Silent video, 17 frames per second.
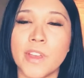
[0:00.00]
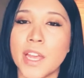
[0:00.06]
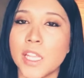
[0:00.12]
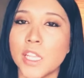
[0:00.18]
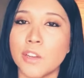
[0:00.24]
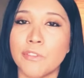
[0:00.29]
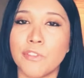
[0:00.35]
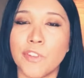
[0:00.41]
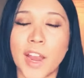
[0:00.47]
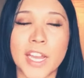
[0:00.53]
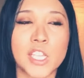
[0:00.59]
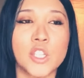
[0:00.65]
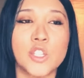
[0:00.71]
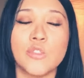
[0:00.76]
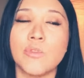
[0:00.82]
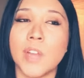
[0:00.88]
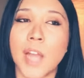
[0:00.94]
that their
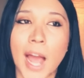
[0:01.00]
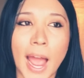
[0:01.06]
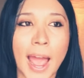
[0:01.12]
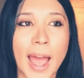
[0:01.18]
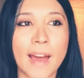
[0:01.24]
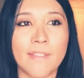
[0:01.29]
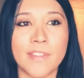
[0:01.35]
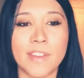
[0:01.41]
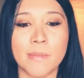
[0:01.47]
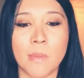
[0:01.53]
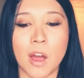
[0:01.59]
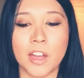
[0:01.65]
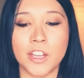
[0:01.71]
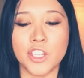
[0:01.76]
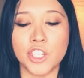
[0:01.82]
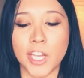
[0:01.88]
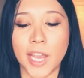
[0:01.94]
friends do not have them
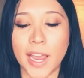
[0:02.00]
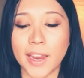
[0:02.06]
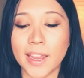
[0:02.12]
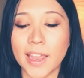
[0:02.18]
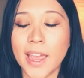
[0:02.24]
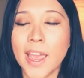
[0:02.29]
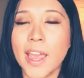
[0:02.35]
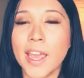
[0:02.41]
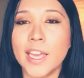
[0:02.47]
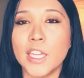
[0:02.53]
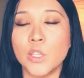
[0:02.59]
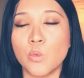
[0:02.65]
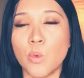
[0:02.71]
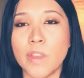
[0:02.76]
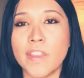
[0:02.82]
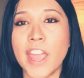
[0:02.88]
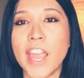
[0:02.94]
on check is
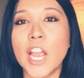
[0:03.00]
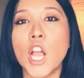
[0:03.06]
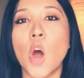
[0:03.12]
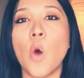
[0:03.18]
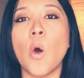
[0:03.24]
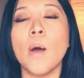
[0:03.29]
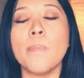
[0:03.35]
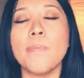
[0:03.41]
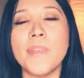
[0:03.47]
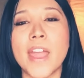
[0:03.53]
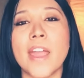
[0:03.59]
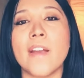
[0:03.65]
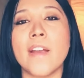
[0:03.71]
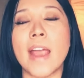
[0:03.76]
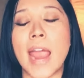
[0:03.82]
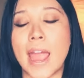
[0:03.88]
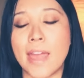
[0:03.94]
when they go up
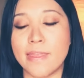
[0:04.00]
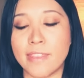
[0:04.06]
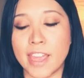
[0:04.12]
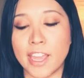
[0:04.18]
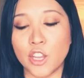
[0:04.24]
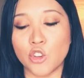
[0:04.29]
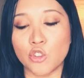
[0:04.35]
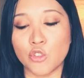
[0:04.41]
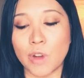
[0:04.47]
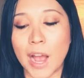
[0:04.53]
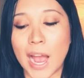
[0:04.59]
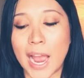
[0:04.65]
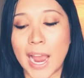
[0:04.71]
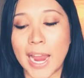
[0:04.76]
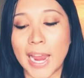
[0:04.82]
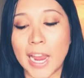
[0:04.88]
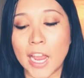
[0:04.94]
there and they
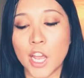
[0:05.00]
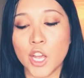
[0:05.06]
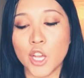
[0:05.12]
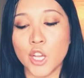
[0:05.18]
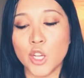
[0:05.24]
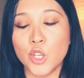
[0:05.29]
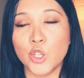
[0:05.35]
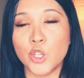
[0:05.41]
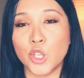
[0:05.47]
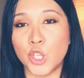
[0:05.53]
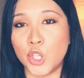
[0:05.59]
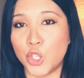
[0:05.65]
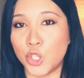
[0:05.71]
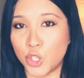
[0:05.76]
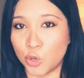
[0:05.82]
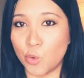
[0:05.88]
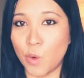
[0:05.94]
try to
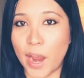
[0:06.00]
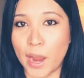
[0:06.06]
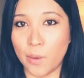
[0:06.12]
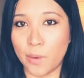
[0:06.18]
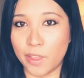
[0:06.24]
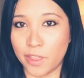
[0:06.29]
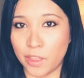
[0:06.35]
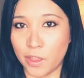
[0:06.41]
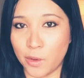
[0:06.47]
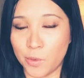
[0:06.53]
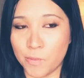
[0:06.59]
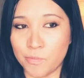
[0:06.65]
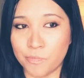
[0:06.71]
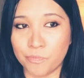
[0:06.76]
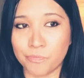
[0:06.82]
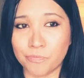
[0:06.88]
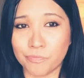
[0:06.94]
duet with you.
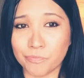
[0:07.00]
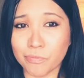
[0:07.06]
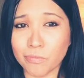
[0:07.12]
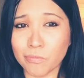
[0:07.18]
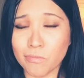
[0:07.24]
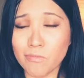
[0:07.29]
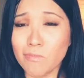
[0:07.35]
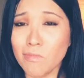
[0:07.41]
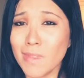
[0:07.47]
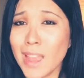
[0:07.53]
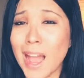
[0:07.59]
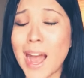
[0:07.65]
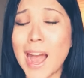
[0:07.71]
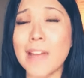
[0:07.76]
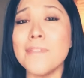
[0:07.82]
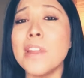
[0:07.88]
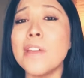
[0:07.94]

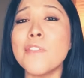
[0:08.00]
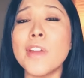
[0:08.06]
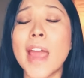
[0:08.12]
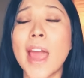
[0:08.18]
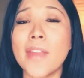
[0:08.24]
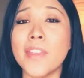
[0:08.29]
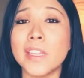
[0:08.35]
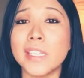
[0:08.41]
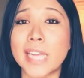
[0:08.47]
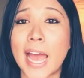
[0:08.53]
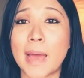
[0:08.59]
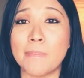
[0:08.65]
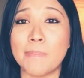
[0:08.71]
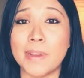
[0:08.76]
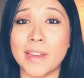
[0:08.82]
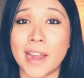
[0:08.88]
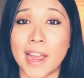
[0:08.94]
I've never had this
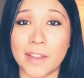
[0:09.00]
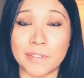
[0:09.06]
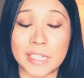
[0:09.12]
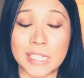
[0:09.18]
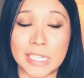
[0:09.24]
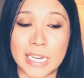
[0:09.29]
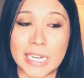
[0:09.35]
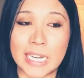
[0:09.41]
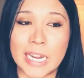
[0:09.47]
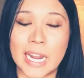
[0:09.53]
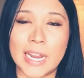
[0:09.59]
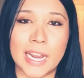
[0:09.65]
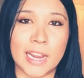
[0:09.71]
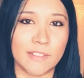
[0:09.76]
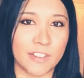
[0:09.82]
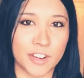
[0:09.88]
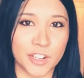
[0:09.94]
happen. I've seen it and
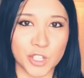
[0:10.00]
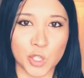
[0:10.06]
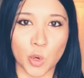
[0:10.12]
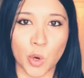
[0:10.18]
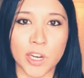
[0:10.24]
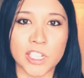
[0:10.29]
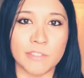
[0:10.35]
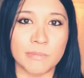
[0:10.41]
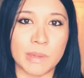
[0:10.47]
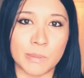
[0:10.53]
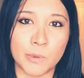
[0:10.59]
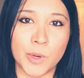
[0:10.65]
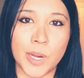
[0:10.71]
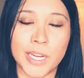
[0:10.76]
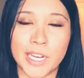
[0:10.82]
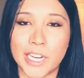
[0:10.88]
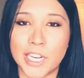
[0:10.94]
I've heard stories of
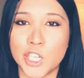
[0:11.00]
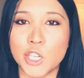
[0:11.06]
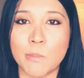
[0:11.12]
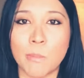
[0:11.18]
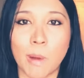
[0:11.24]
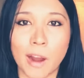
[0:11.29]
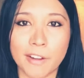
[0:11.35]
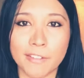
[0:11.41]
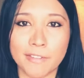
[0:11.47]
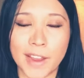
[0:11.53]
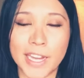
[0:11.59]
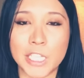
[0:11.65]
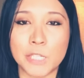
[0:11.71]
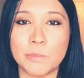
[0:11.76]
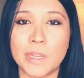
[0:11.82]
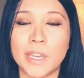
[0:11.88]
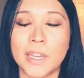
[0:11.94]
people getting into bar
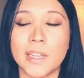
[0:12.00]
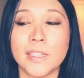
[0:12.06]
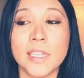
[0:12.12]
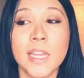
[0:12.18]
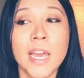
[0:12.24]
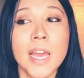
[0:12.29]
fights because